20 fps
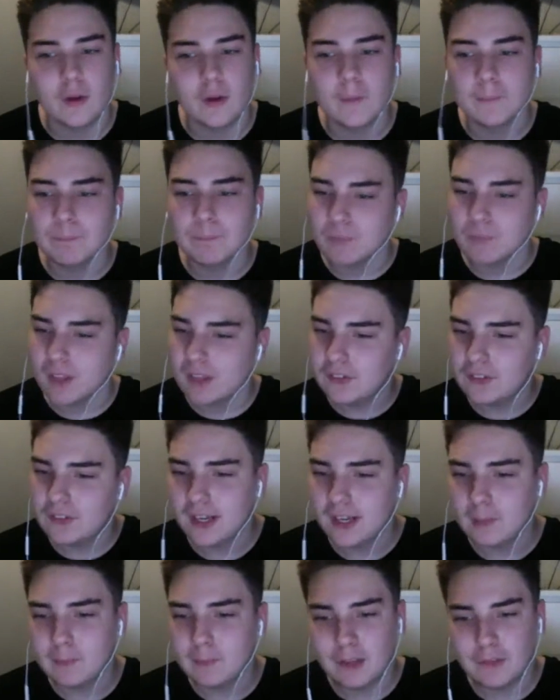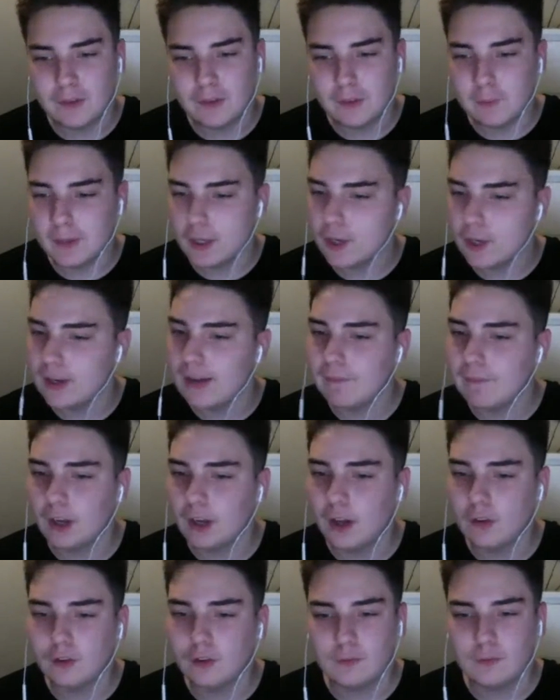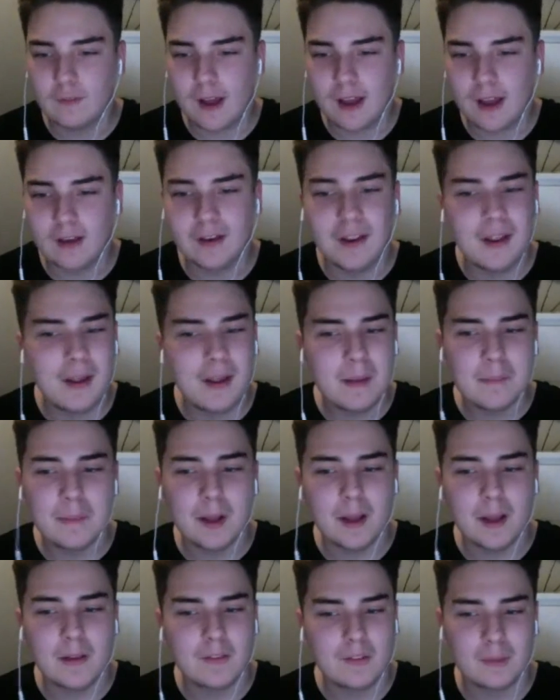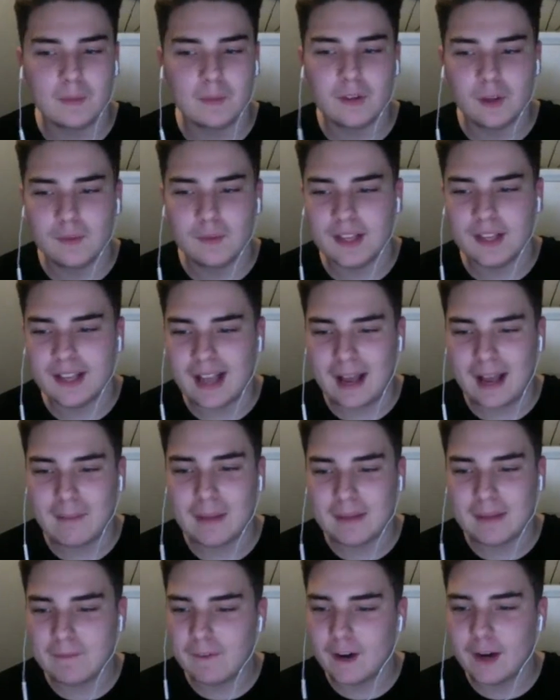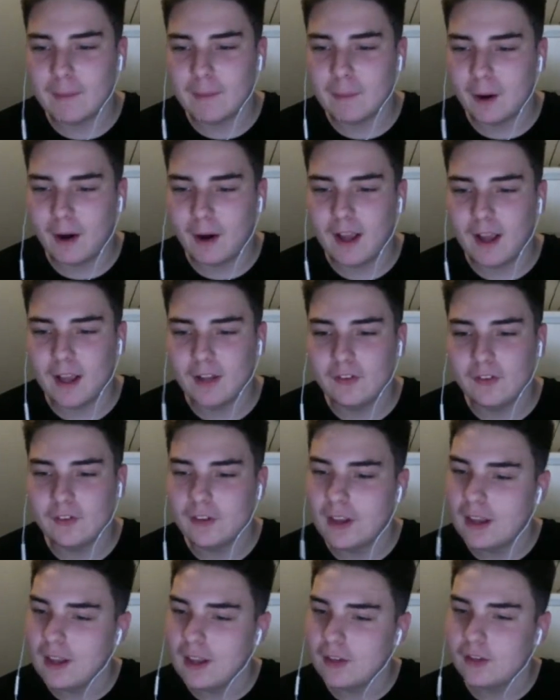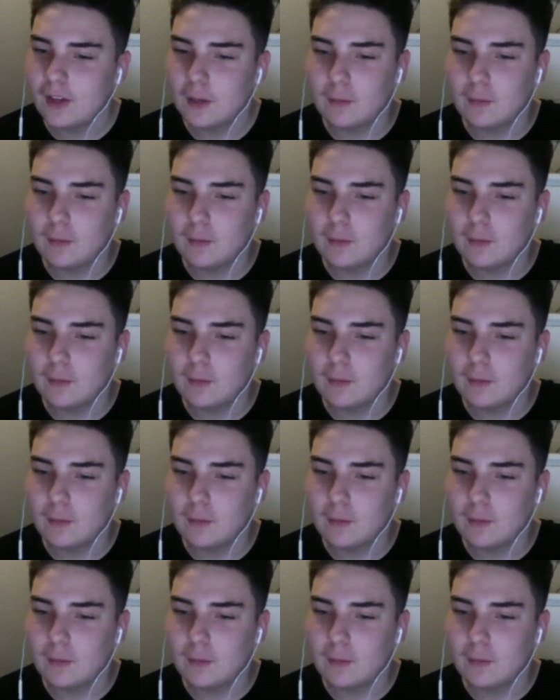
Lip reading: Second best thing, we could have an Arsenal fan, but sometimes they can be very biased. So we've got a